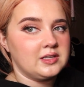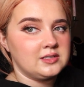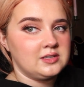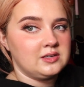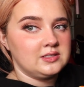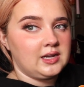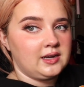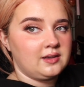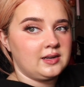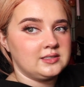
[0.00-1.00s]
That you can
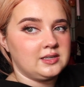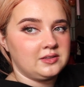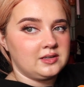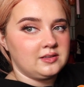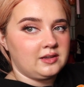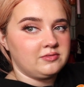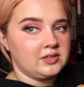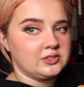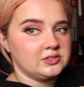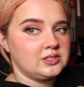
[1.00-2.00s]
kind of tell that it like
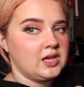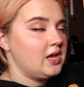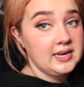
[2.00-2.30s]
flickers.